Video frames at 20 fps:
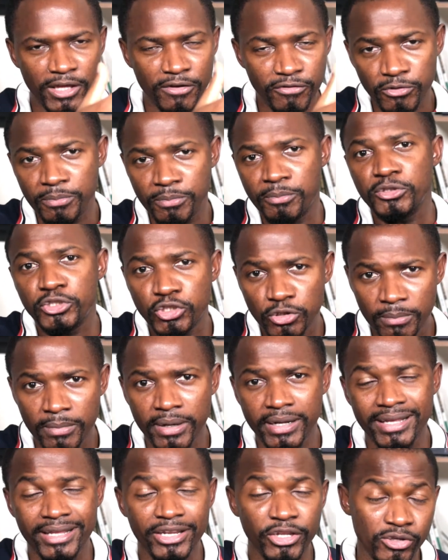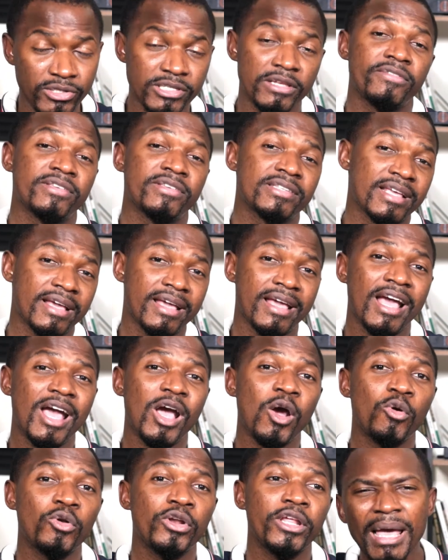if you put your money in your savings
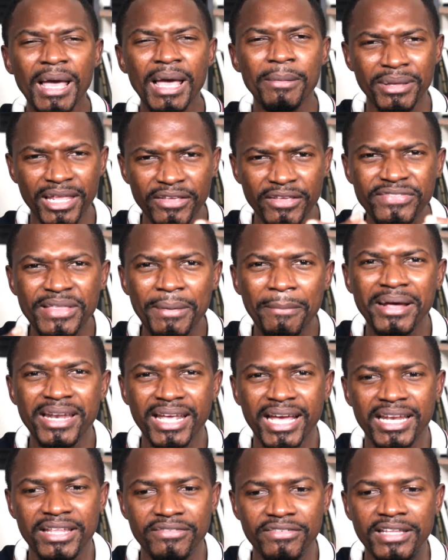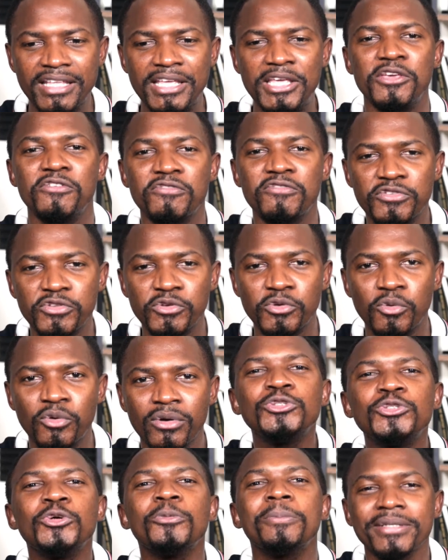account, I mean, if the money can even give you
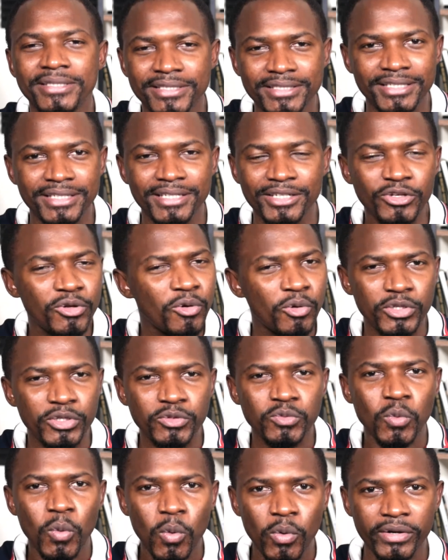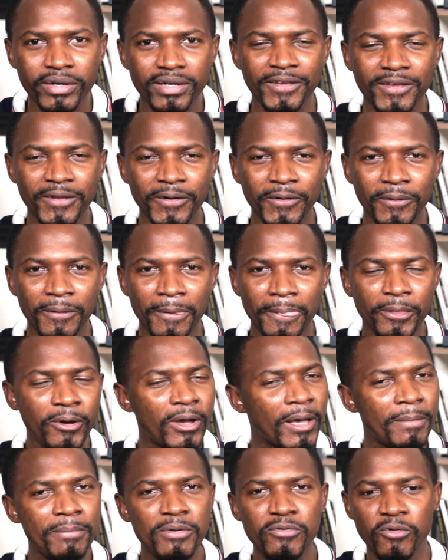2%, no, it won't,
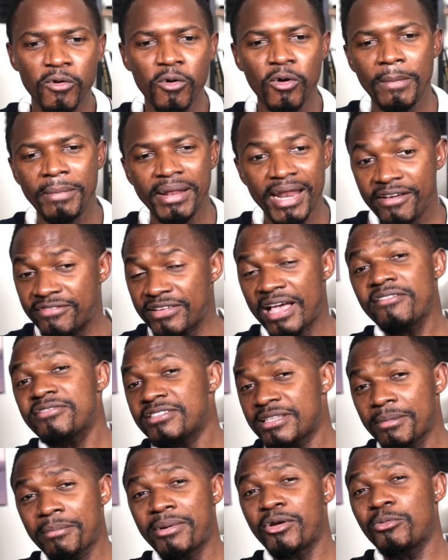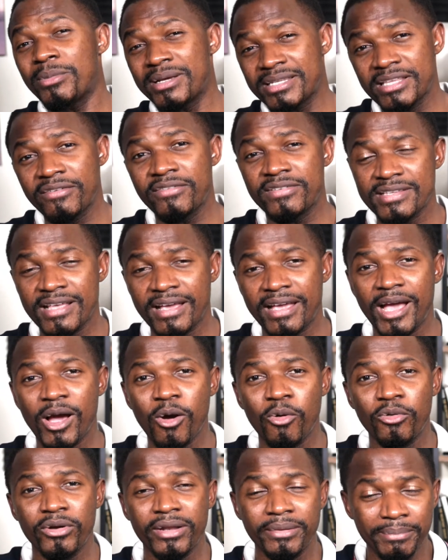Don't get me wrong. I mean, I have some money on my savings
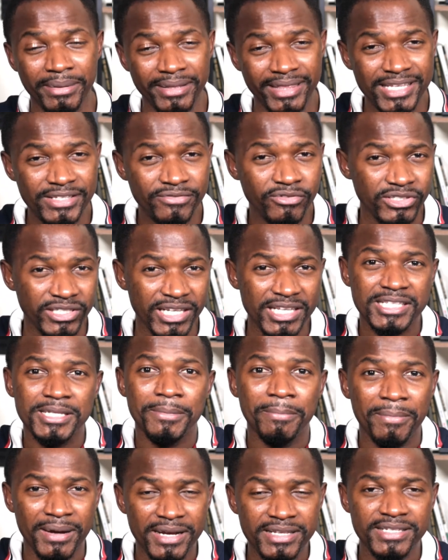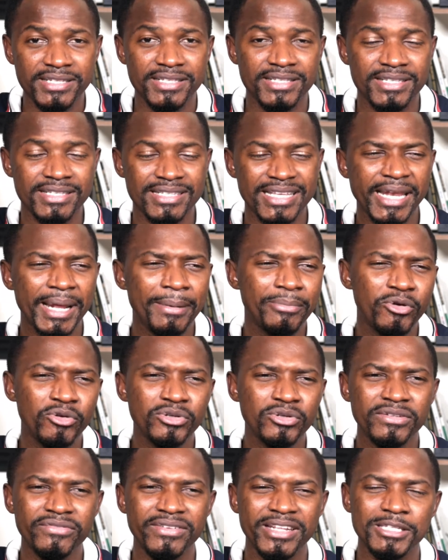account, but that's for just emergencies, and I'm
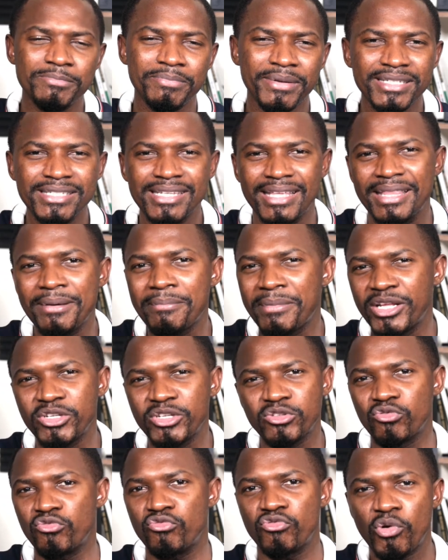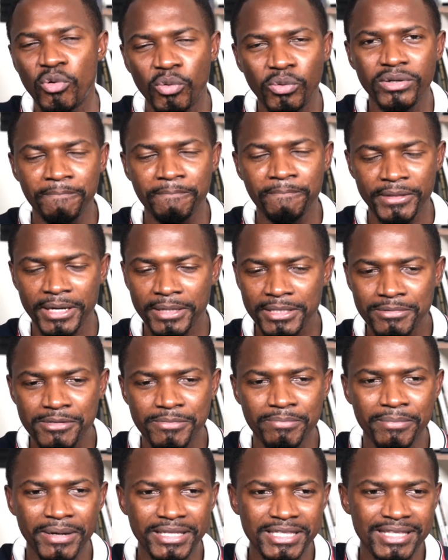not even expecting that money to grow.
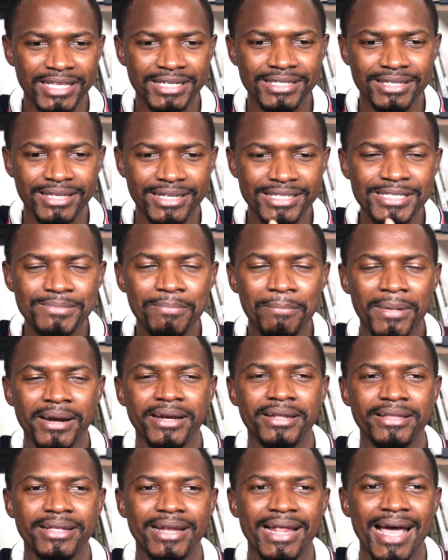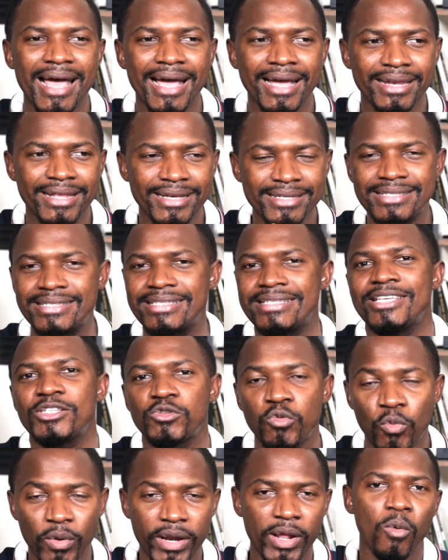That's money that I can
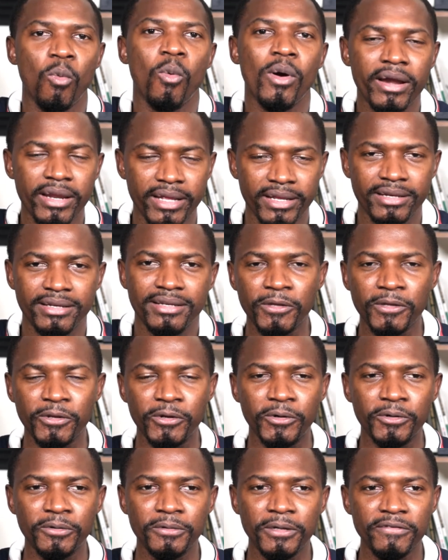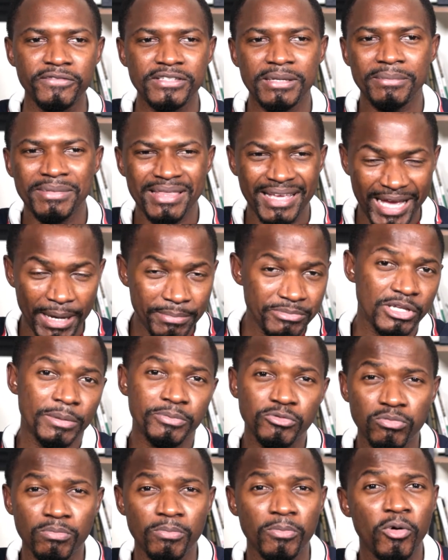access when I want it. If something comes
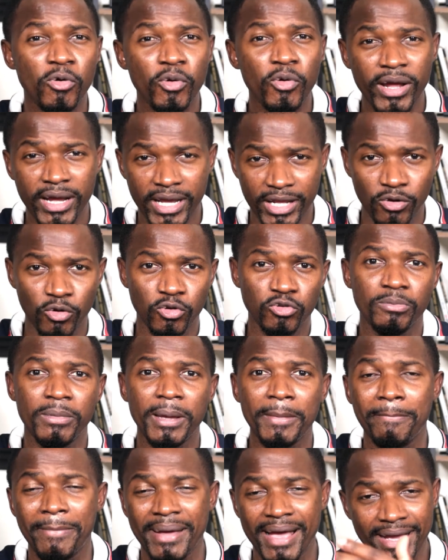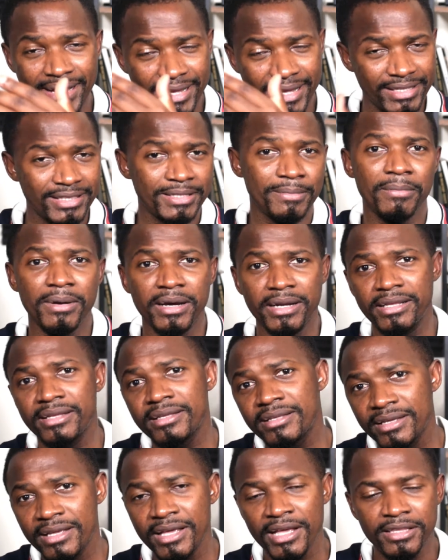up tomorrow, I can go to my bank, get the money.
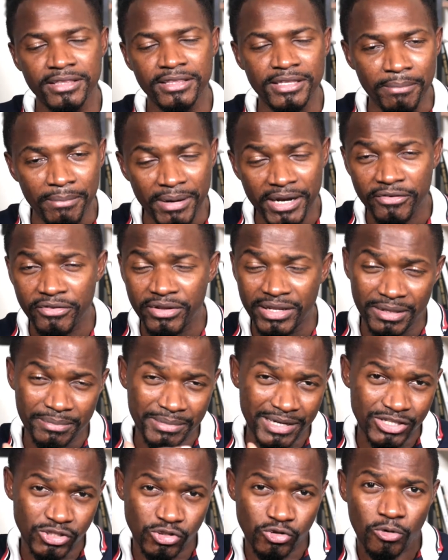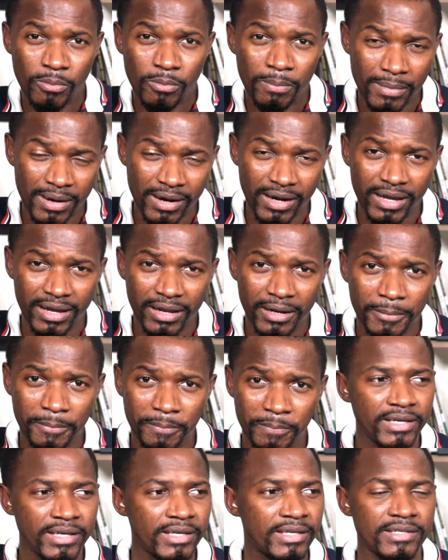The money in my stock market
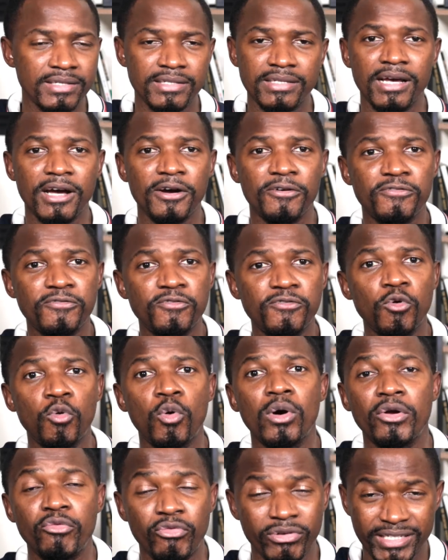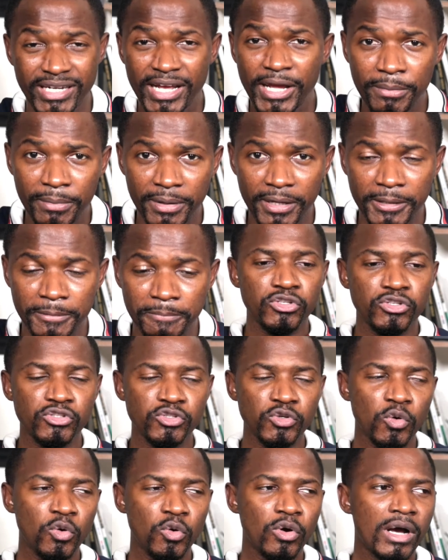is for retirement.
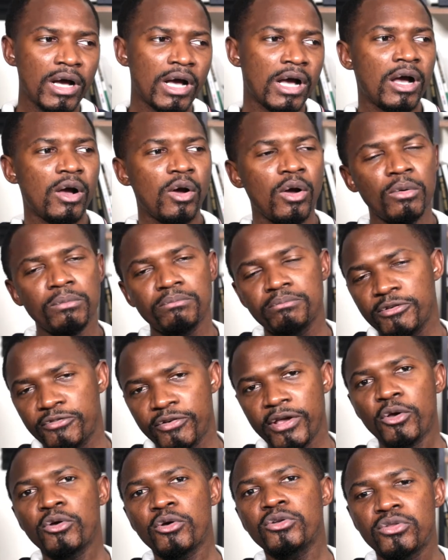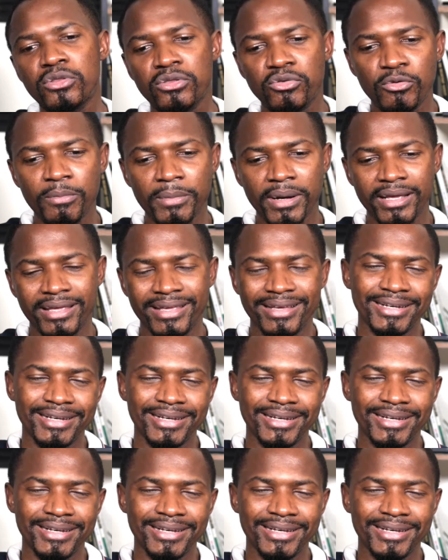So before I go through my